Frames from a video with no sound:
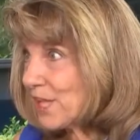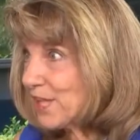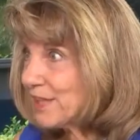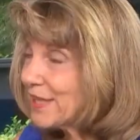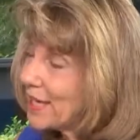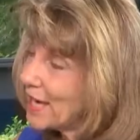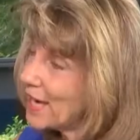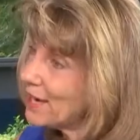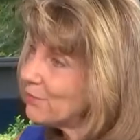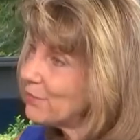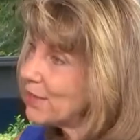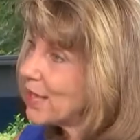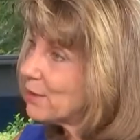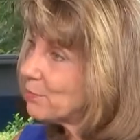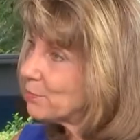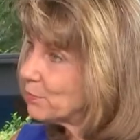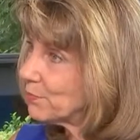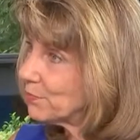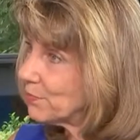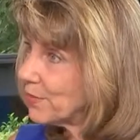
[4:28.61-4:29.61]
They have
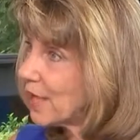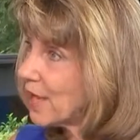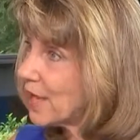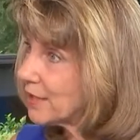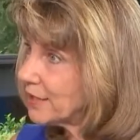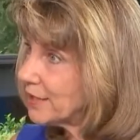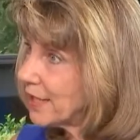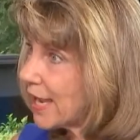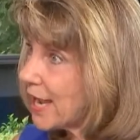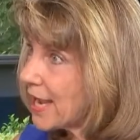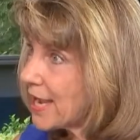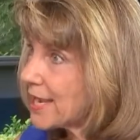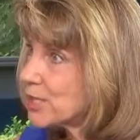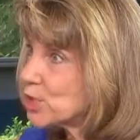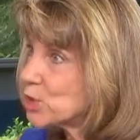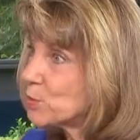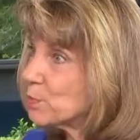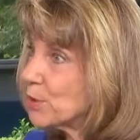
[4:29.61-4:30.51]
that cash,